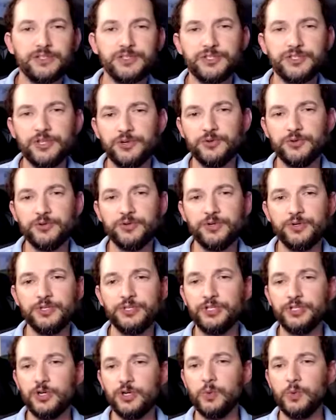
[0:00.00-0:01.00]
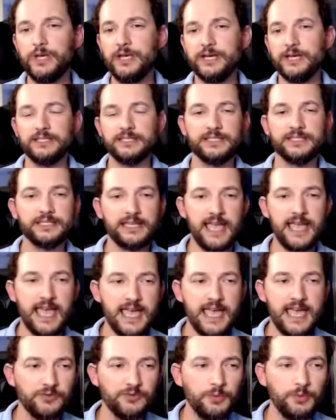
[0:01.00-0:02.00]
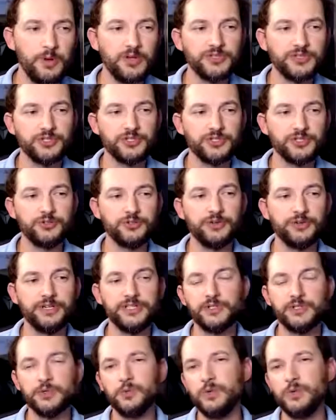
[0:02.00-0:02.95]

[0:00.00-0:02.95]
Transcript: So, we can scan repositories,